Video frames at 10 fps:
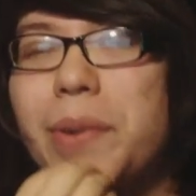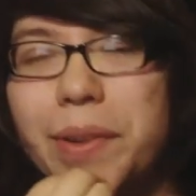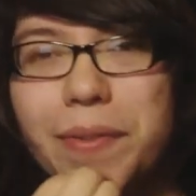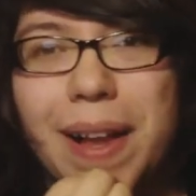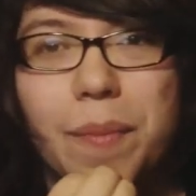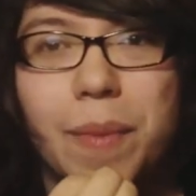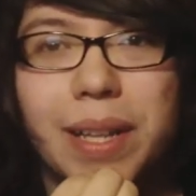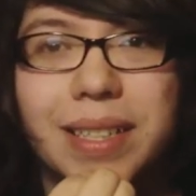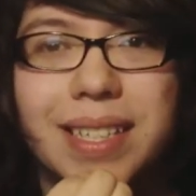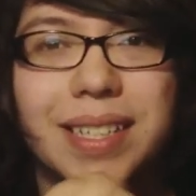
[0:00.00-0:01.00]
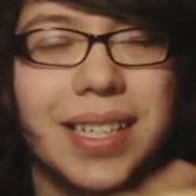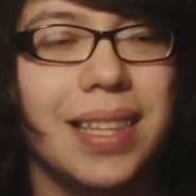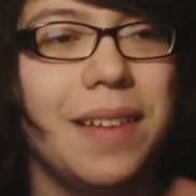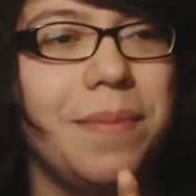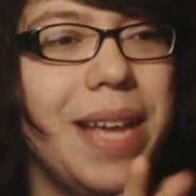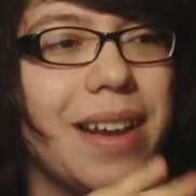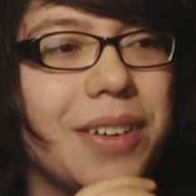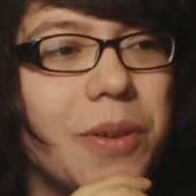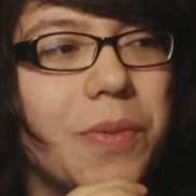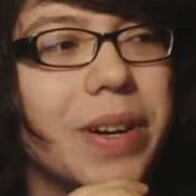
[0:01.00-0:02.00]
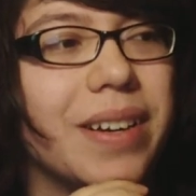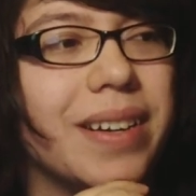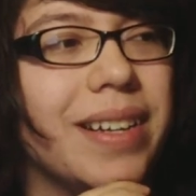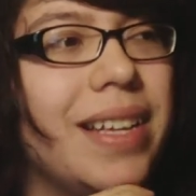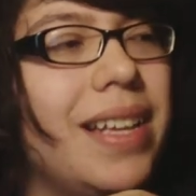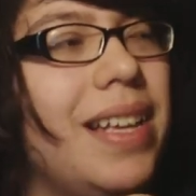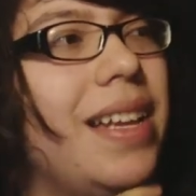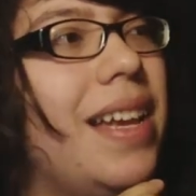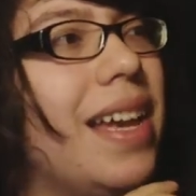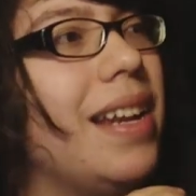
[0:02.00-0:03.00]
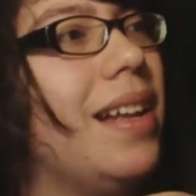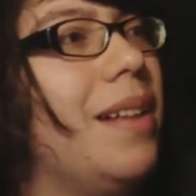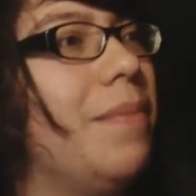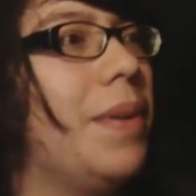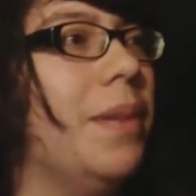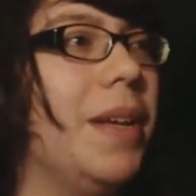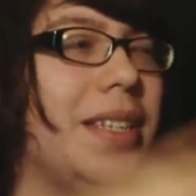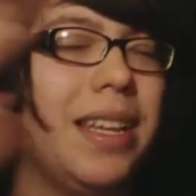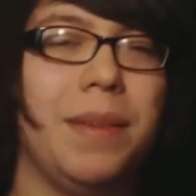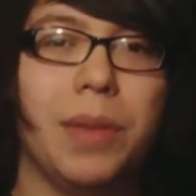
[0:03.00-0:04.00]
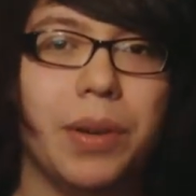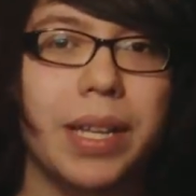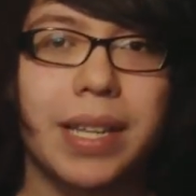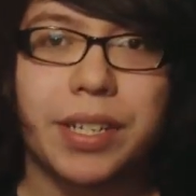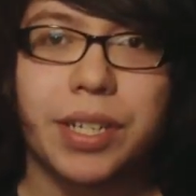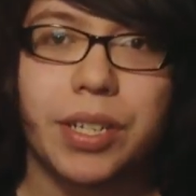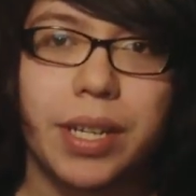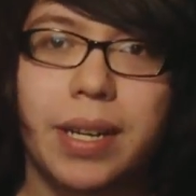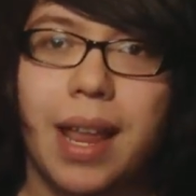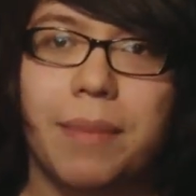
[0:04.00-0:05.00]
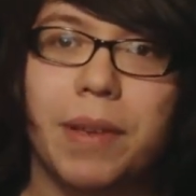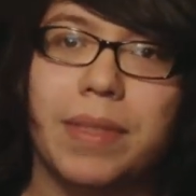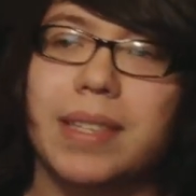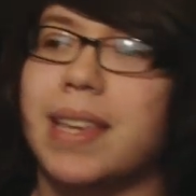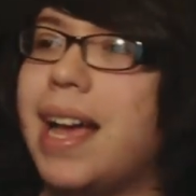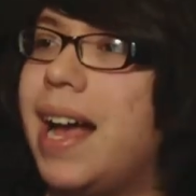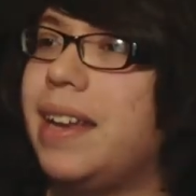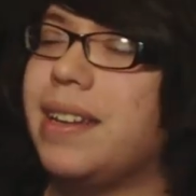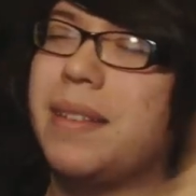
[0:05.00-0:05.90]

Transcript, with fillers: four to five months, and she left me out of nowhere. And um, pretty much I end up learning that she cheated on me with this guy and they